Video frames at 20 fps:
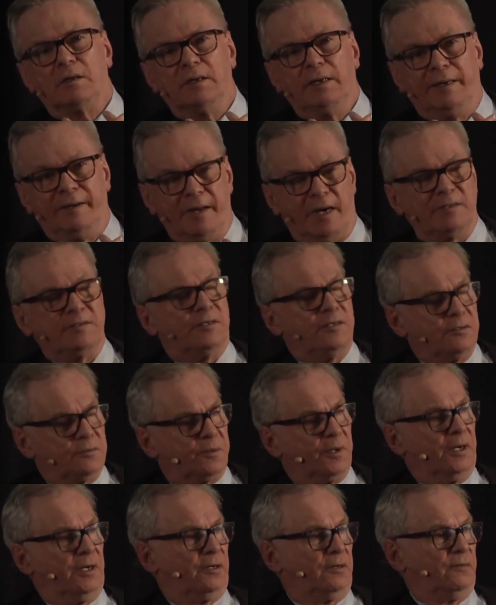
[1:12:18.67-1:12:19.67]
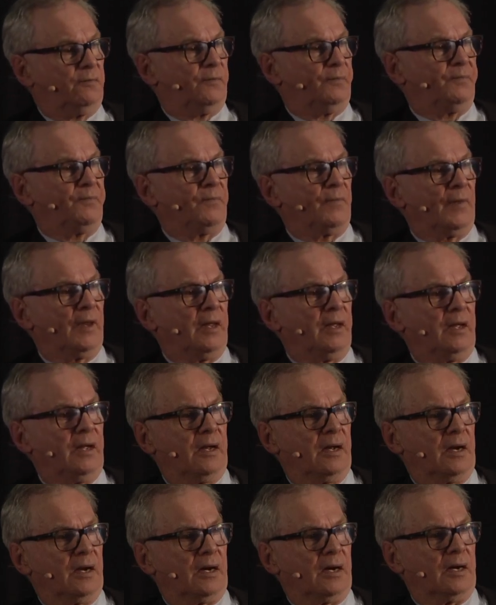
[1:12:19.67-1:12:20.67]
In nineteen twelve,
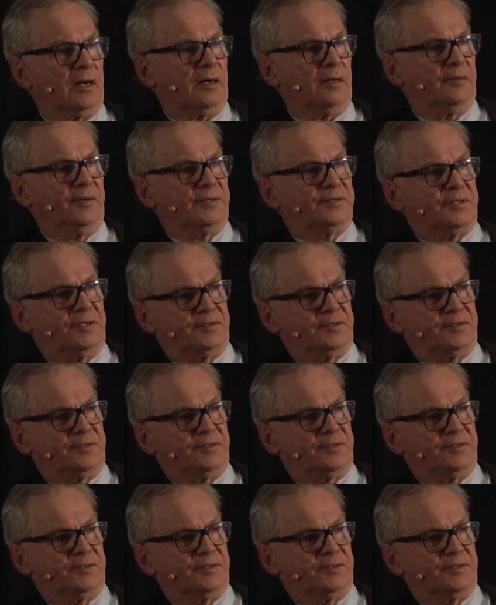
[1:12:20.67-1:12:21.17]
this